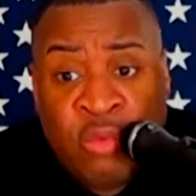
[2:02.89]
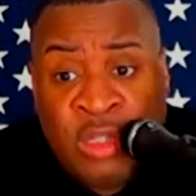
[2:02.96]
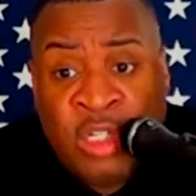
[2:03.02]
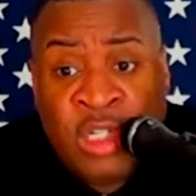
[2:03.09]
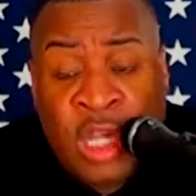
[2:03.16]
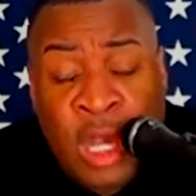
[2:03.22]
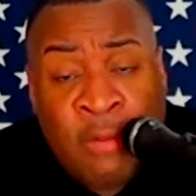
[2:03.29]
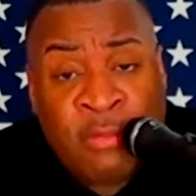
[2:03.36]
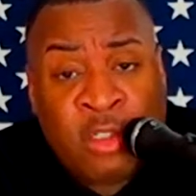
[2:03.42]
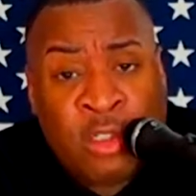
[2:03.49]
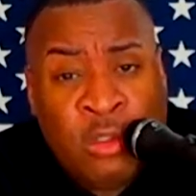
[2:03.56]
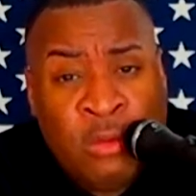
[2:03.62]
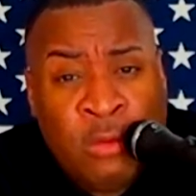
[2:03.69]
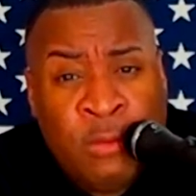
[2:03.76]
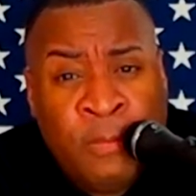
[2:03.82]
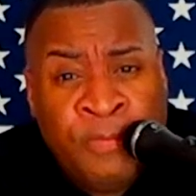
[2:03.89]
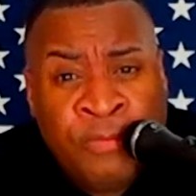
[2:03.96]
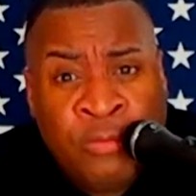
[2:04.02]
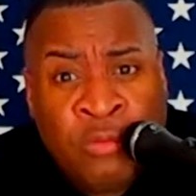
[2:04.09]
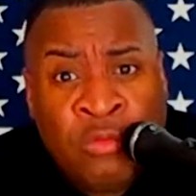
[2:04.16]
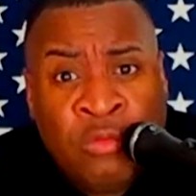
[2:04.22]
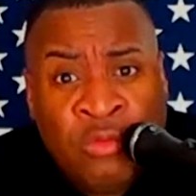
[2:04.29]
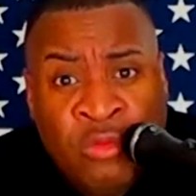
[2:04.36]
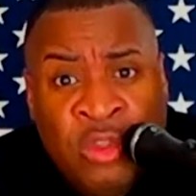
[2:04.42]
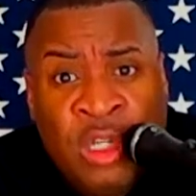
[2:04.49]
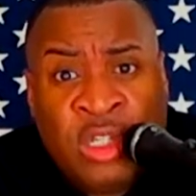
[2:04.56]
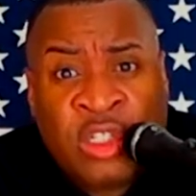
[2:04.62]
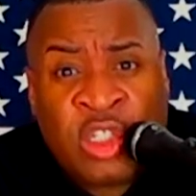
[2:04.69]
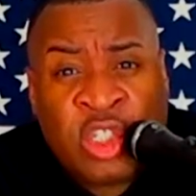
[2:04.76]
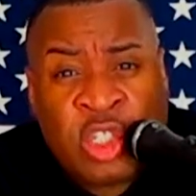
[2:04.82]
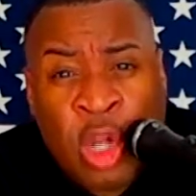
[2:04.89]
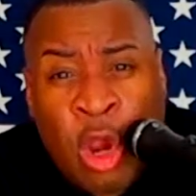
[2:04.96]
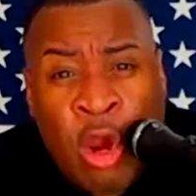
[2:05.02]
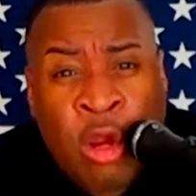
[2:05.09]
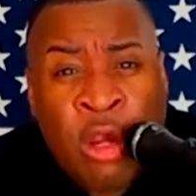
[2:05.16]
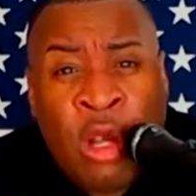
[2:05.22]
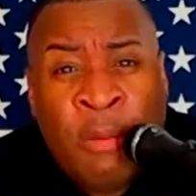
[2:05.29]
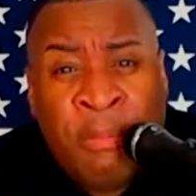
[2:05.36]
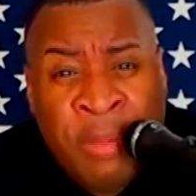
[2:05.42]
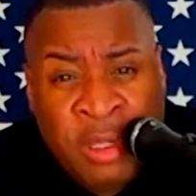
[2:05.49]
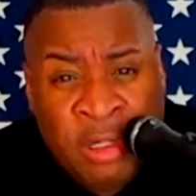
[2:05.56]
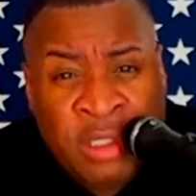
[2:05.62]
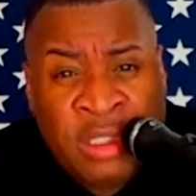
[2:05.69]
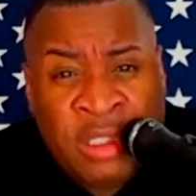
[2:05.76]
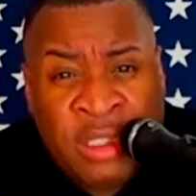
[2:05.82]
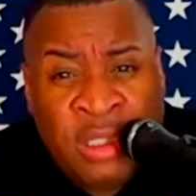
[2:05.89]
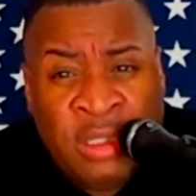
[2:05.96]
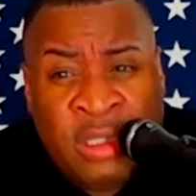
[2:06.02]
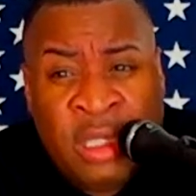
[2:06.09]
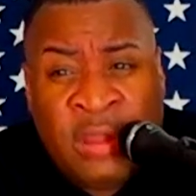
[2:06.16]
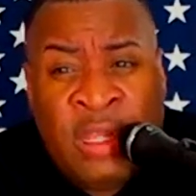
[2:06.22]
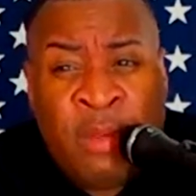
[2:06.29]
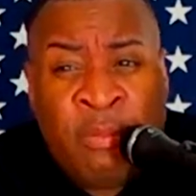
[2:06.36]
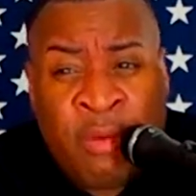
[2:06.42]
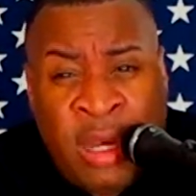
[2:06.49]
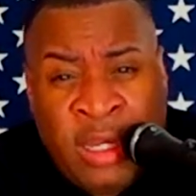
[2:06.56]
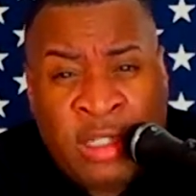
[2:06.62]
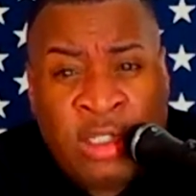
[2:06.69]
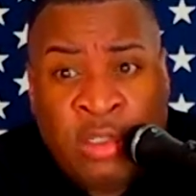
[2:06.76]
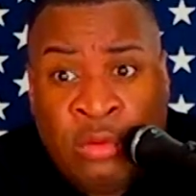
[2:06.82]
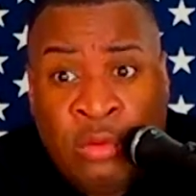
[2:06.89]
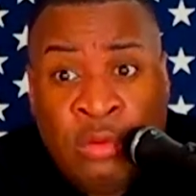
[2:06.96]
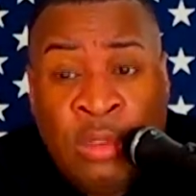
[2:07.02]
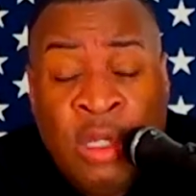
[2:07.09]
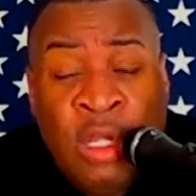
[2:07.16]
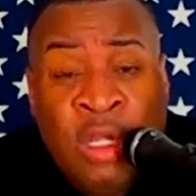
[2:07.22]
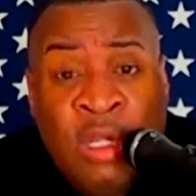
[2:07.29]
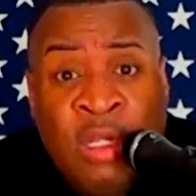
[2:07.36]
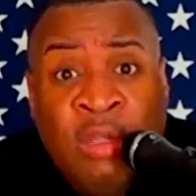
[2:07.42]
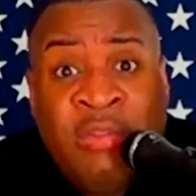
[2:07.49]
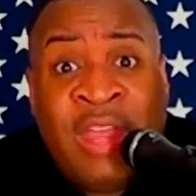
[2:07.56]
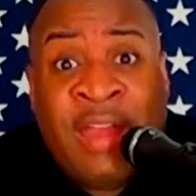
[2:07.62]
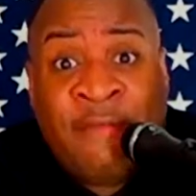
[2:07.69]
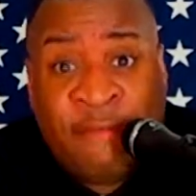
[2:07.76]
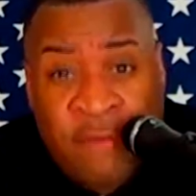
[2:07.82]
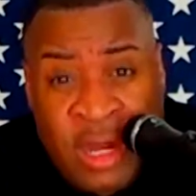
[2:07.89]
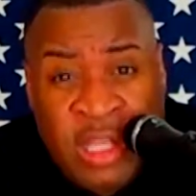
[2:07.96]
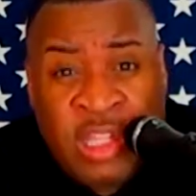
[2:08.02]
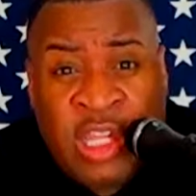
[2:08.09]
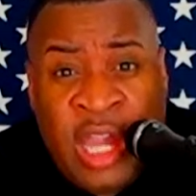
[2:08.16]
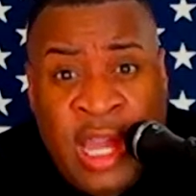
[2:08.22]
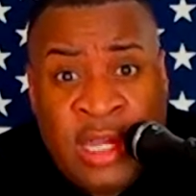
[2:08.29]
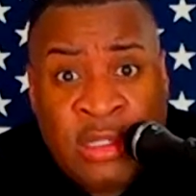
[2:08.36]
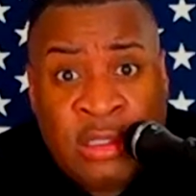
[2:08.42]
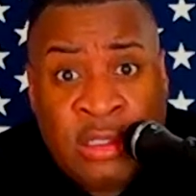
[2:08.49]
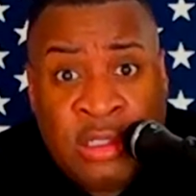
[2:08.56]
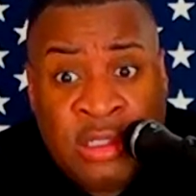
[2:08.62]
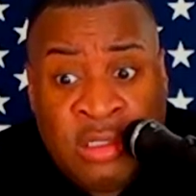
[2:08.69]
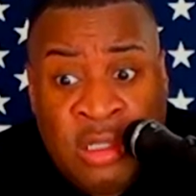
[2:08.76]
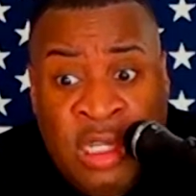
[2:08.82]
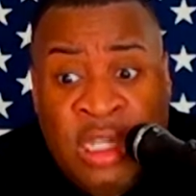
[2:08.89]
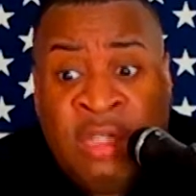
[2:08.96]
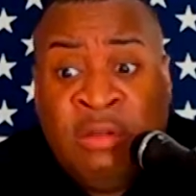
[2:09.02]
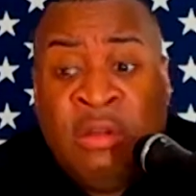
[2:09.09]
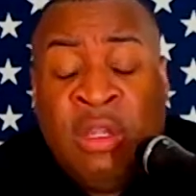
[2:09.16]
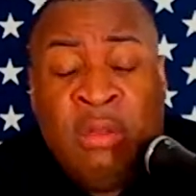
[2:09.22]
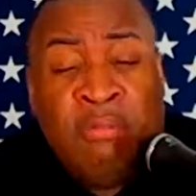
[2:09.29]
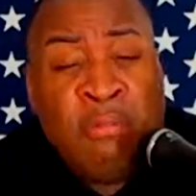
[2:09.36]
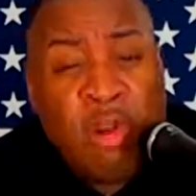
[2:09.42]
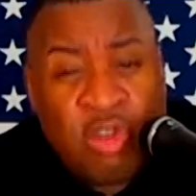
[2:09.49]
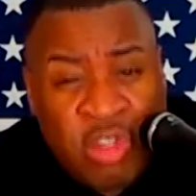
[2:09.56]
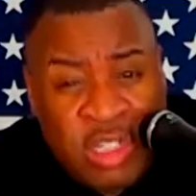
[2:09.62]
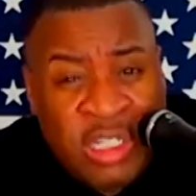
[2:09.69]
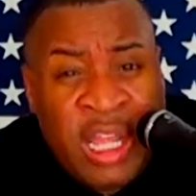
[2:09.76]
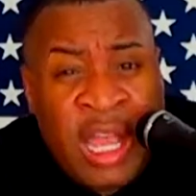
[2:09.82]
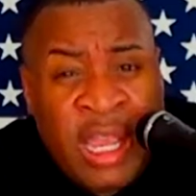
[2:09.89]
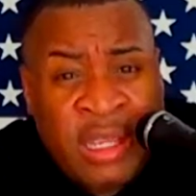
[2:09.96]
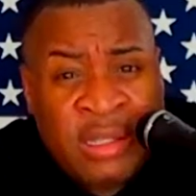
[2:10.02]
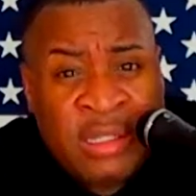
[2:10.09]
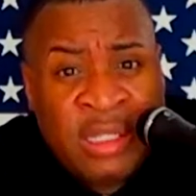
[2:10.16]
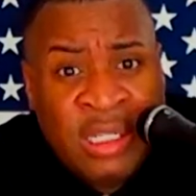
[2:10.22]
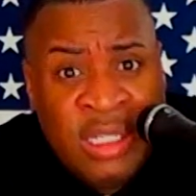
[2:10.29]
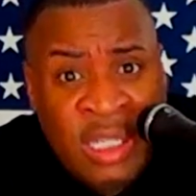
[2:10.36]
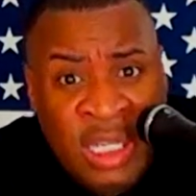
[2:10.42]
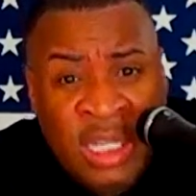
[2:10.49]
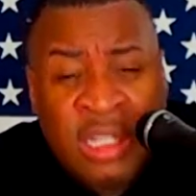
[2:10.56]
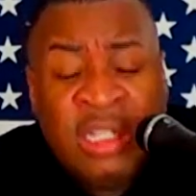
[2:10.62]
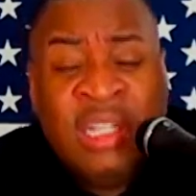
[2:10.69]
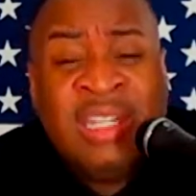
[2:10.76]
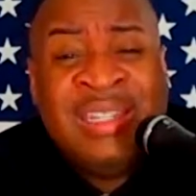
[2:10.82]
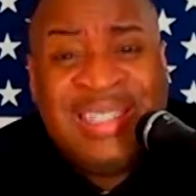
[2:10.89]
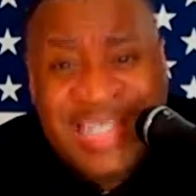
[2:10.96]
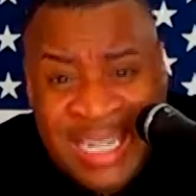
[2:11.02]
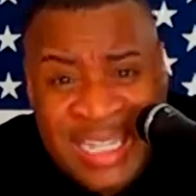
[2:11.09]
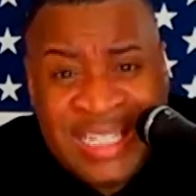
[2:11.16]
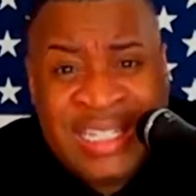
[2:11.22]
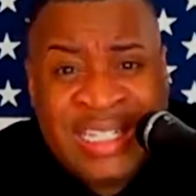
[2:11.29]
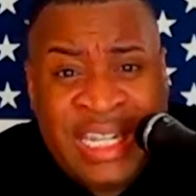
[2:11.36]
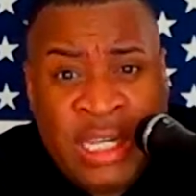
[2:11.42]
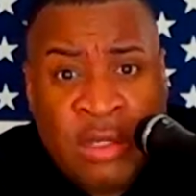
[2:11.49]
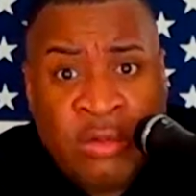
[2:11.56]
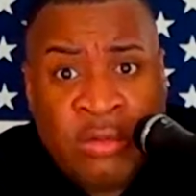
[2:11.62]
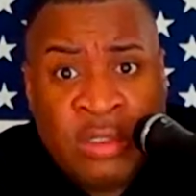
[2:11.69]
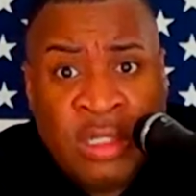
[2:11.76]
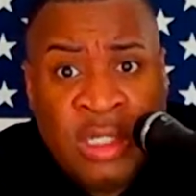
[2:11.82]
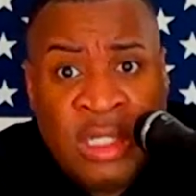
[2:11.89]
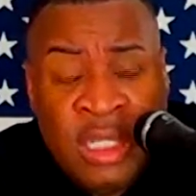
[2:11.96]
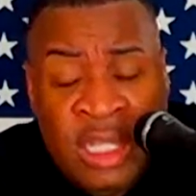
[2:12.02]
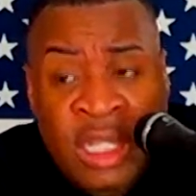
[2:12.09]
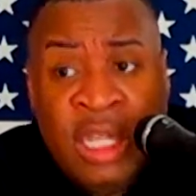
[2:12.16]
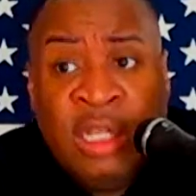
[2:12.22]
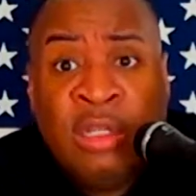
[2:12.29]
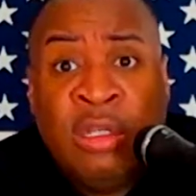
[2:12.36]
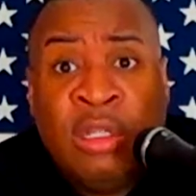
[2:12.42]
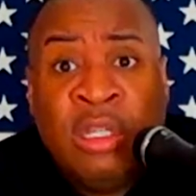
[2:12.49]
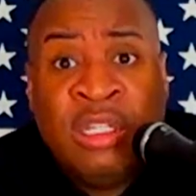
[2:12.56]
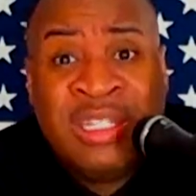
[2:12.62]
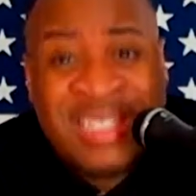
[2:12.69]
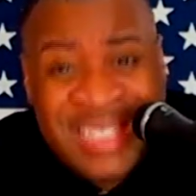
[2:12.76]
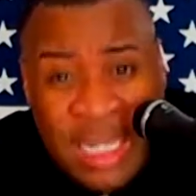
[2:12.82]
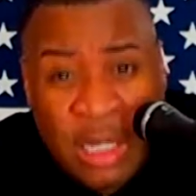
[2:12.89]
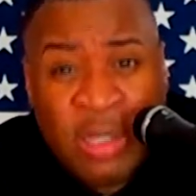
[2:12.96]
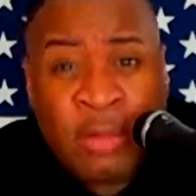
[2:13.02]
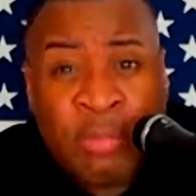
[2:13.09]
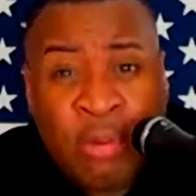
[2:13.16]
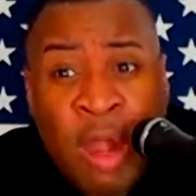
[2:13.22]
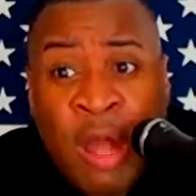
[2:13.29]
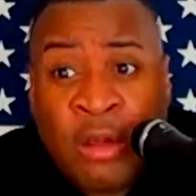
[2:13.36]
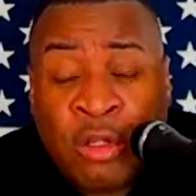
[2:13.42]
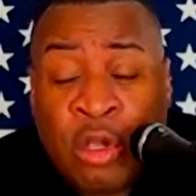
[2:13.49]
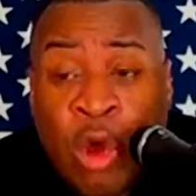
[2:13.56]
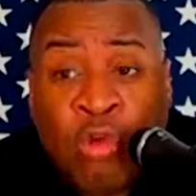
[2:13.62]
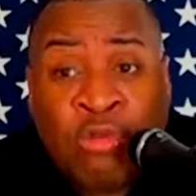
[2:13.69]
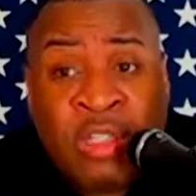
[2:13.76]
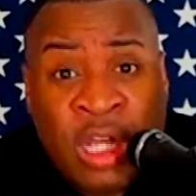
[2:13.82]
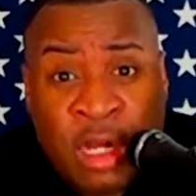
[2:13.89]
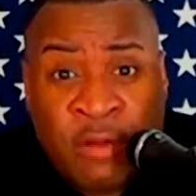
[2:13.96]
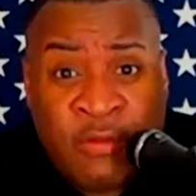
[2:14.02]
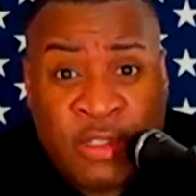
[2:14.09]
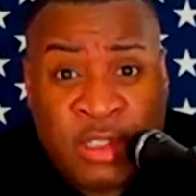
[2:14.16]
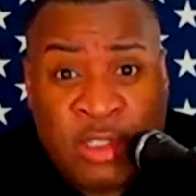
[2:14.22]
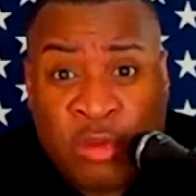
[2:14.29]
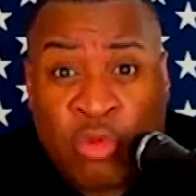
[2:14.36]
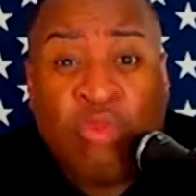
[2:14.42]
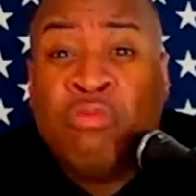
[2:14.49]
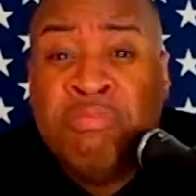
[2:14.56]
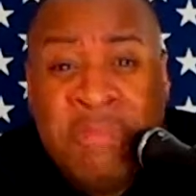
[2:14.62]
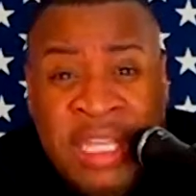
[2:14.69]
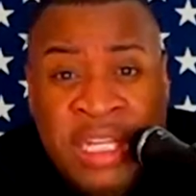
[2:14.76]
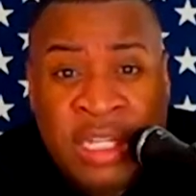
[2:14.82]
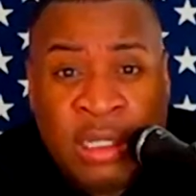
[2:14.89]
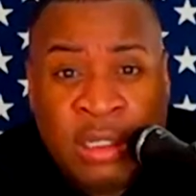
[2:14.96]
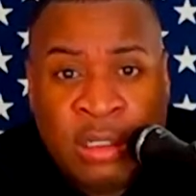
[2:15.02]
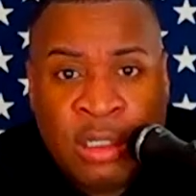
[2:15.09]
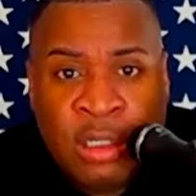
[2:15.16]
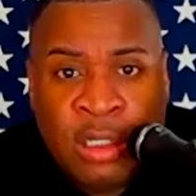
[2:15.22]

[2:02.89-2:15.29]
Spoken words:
when it comes to the star ability that they're bringing to that franchise in merchandise, in ticket sales, in selling the product on television through media.